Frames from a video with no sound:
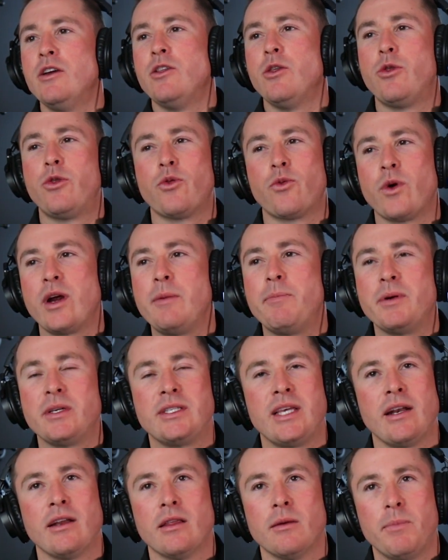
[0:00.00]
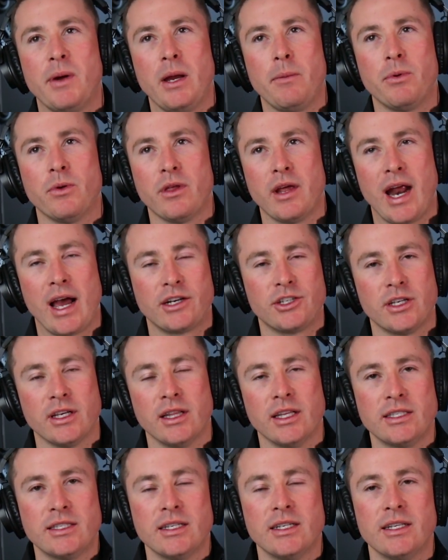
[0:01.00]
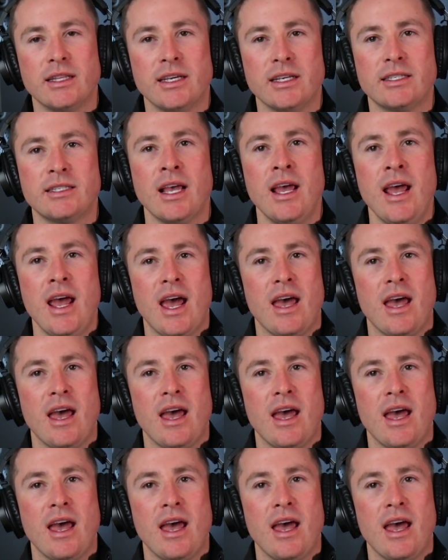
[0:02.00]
3% of the people that actually listen to this.